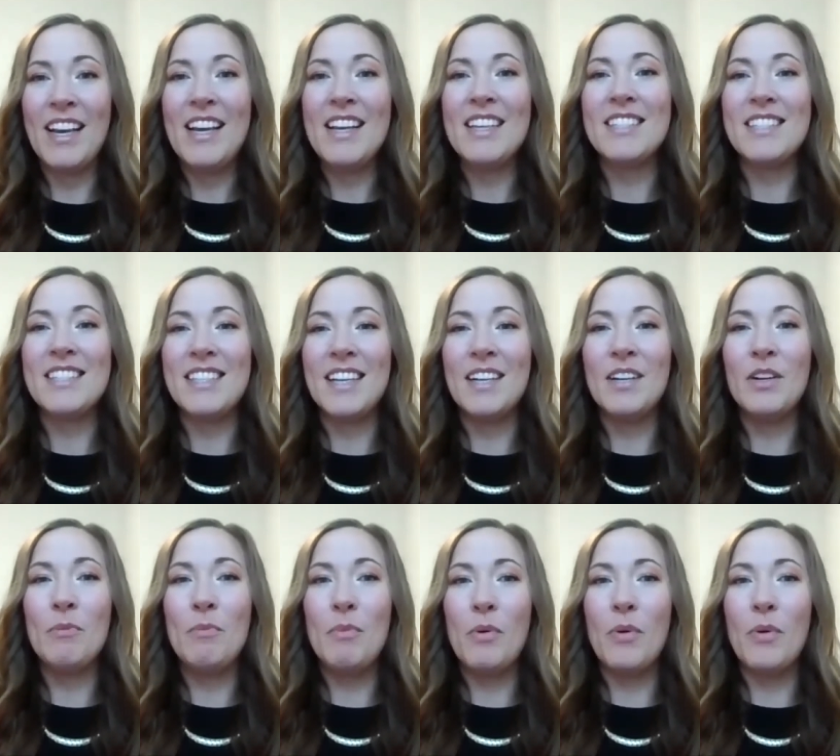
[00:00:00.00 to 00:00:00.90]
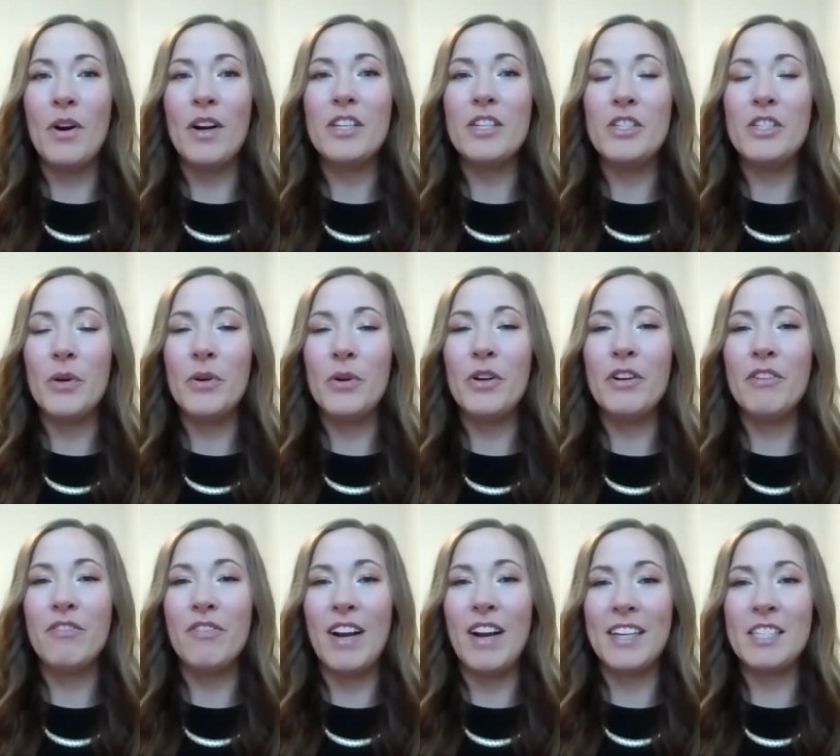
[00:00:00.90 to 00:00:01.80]
single port donor
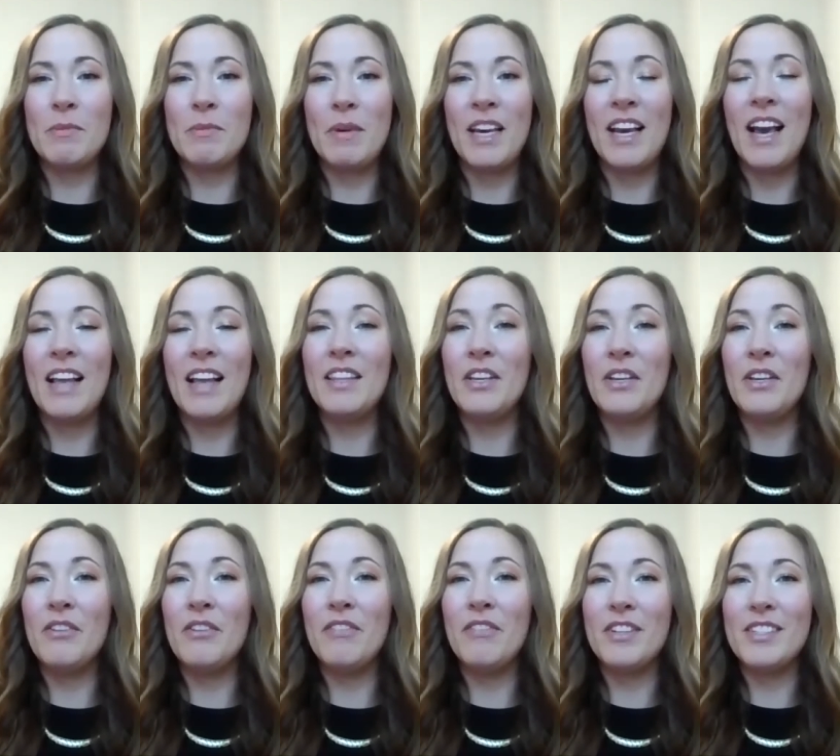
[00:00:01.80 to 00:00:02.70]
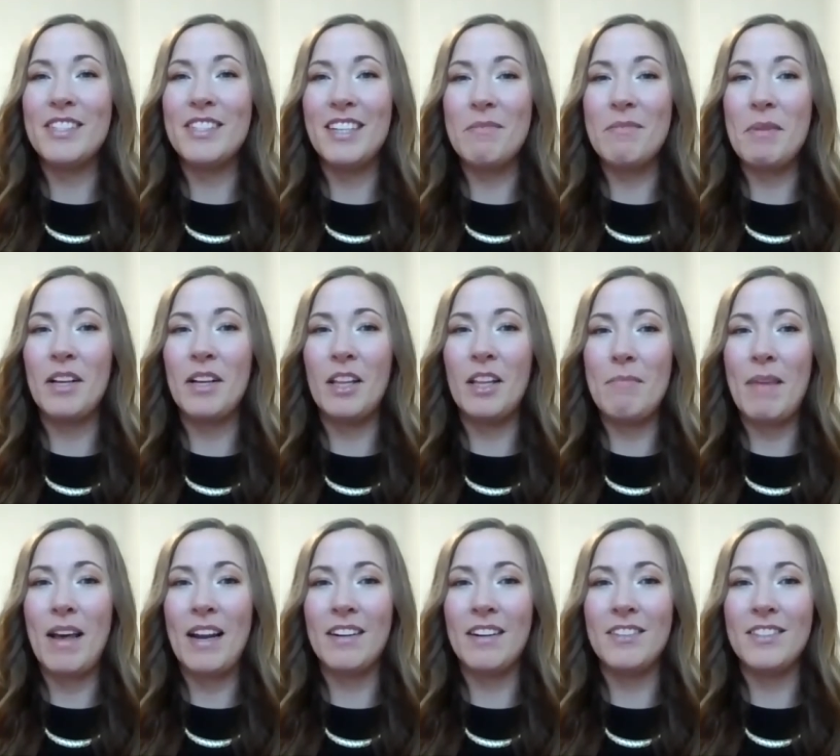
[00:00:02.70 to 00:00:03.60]
nephrectomy at the University of Maryland
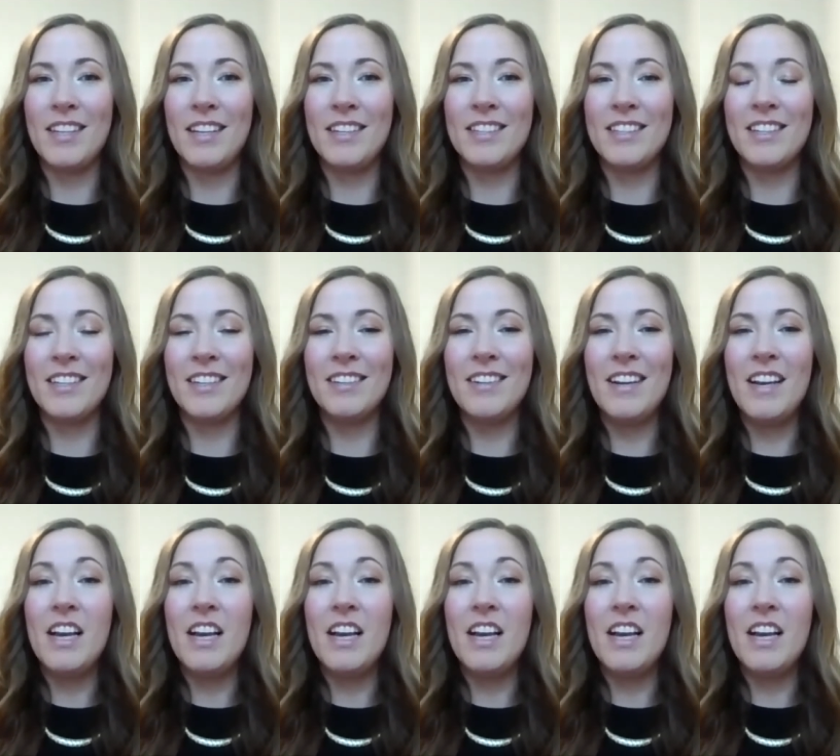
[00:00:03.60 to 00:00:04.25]
Medical Center.